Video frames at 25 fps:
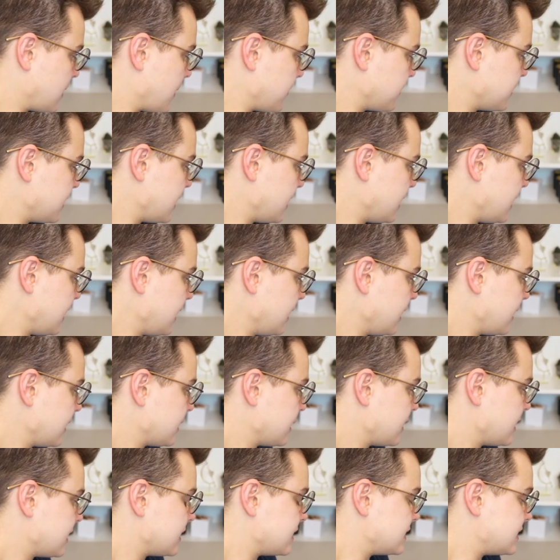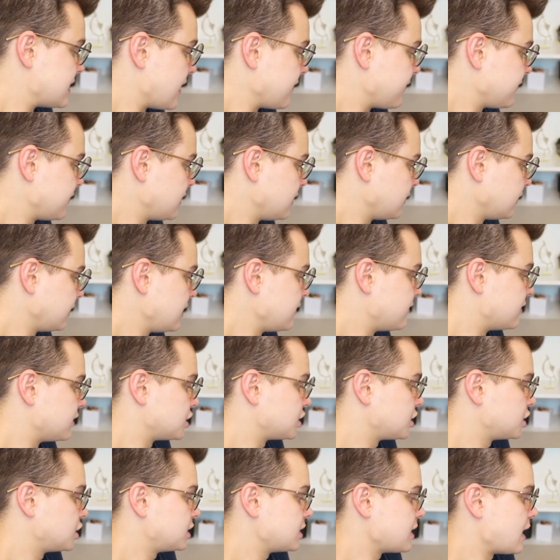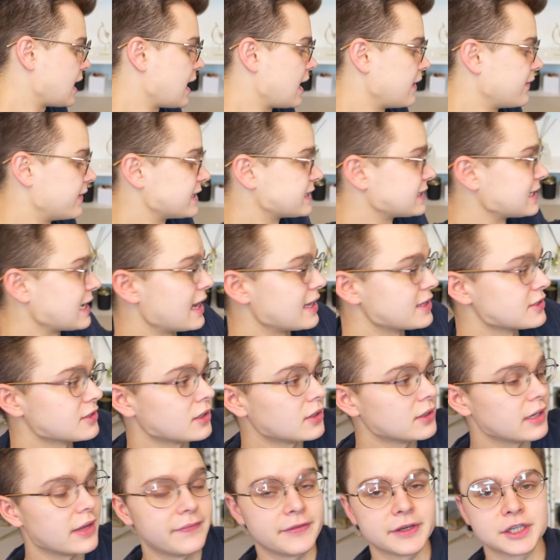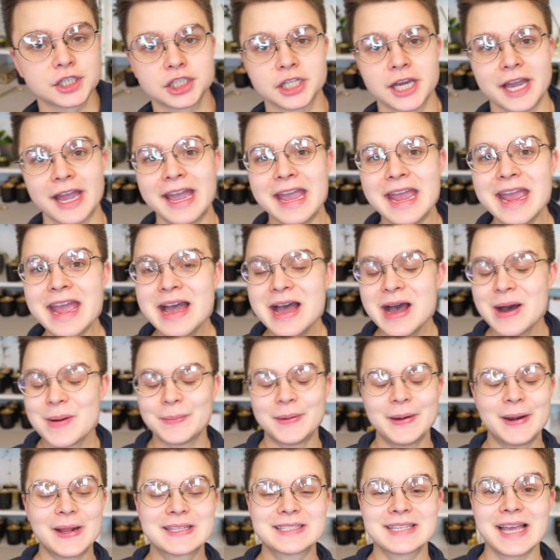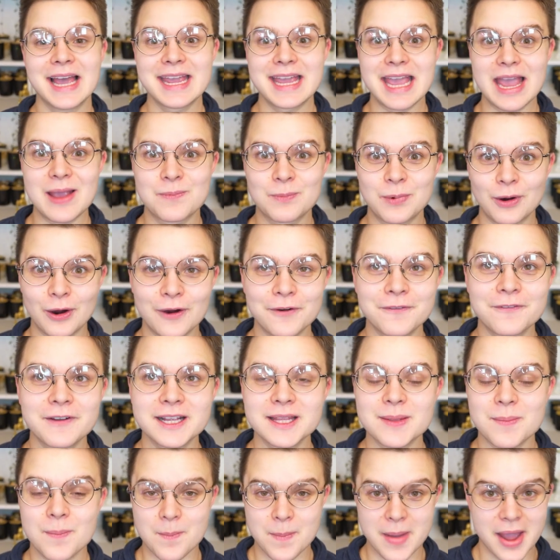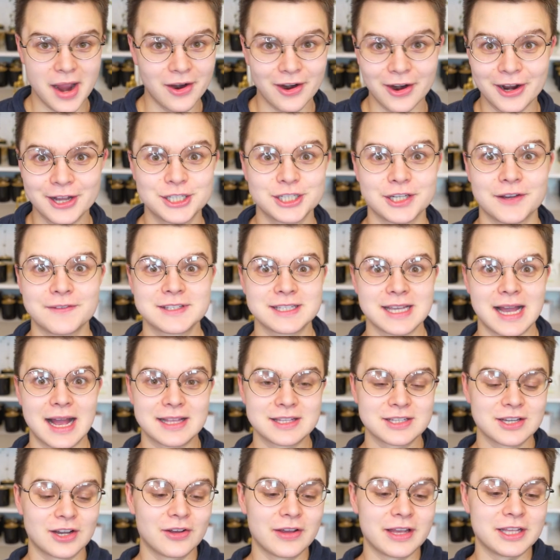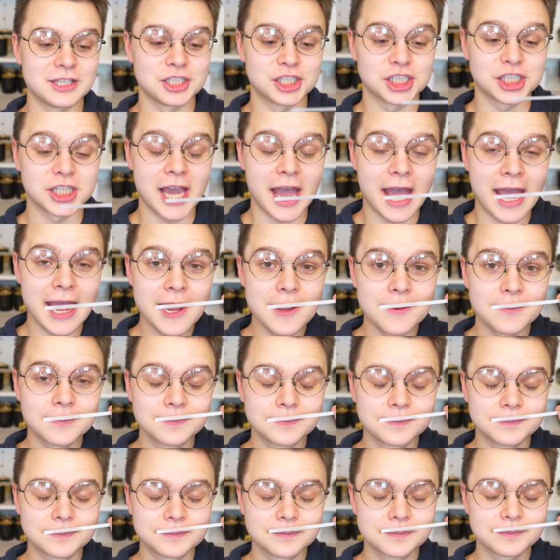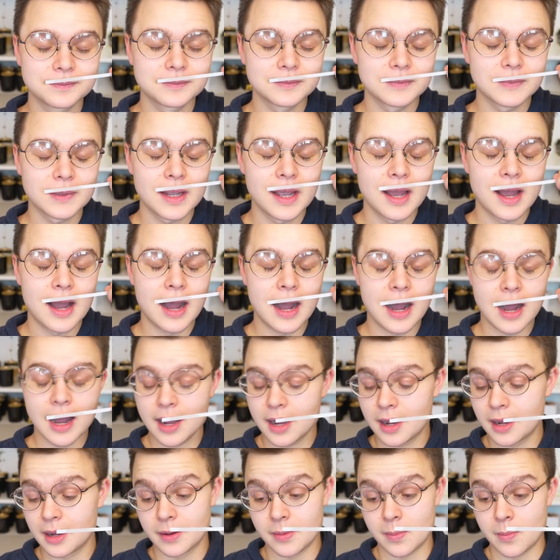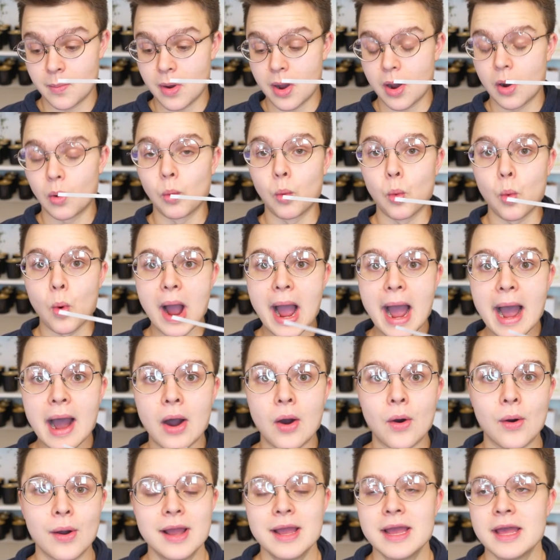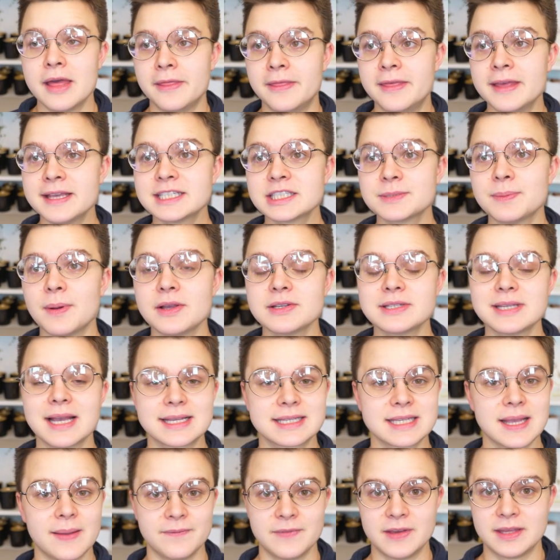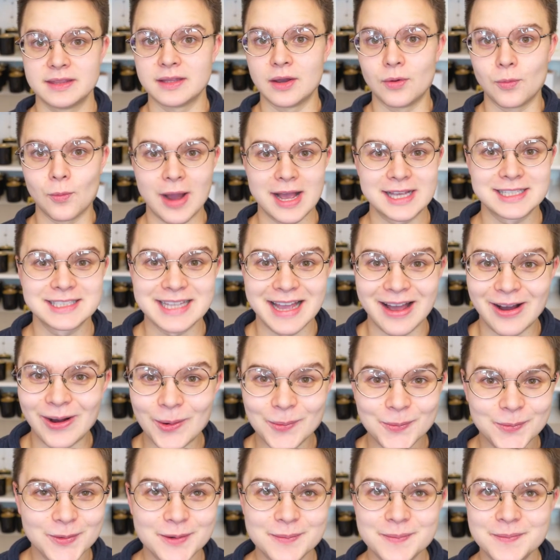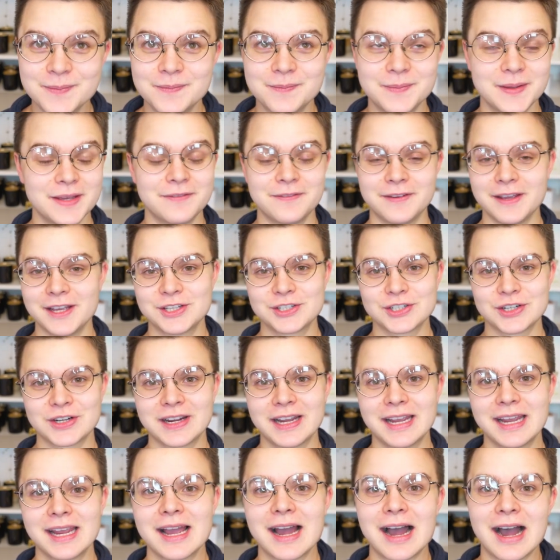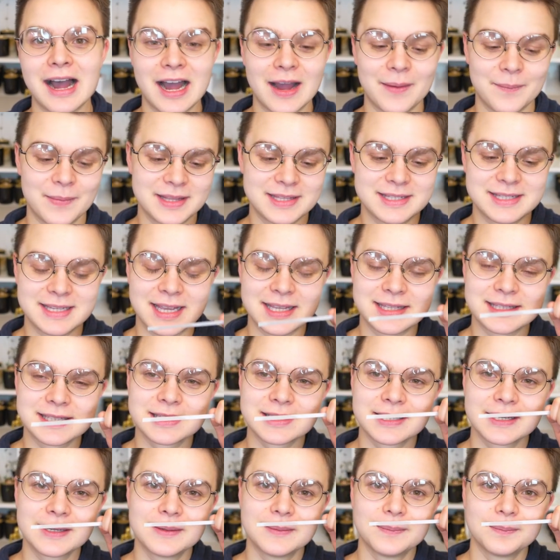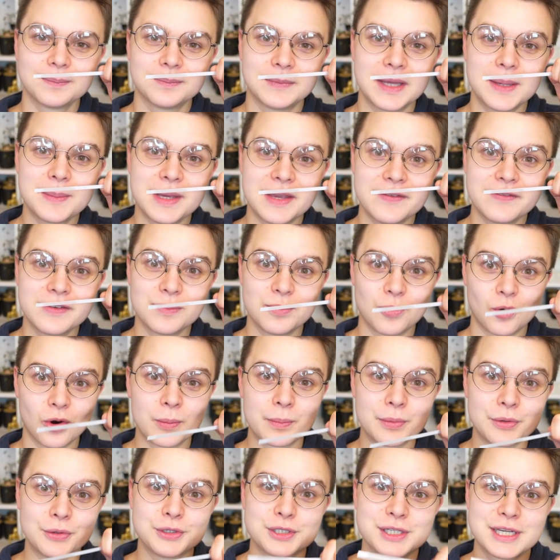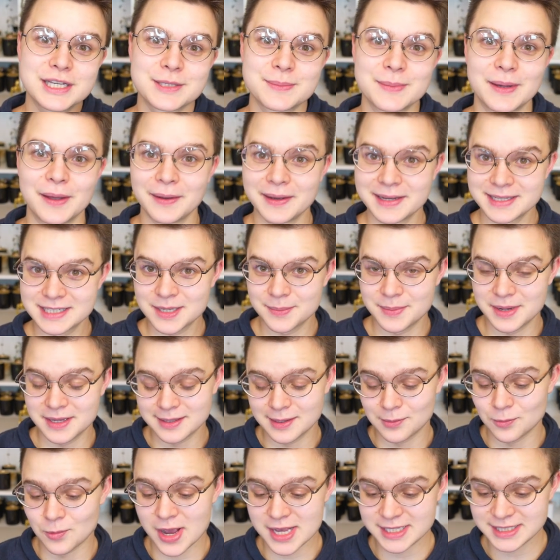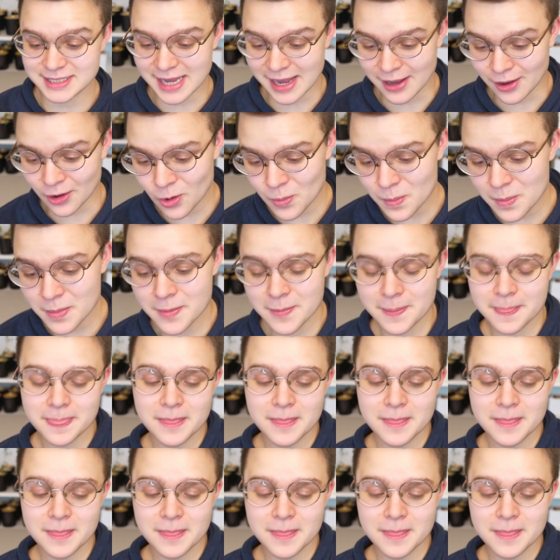I'm getting definitely the uh, the Santal and the Shea, but it's like a perfect marriage of Santal and Shea. Um, wow, this smells like something that West Elm would be featuring. Um, it's it's maybe even more bougie smelling to me than West Elm.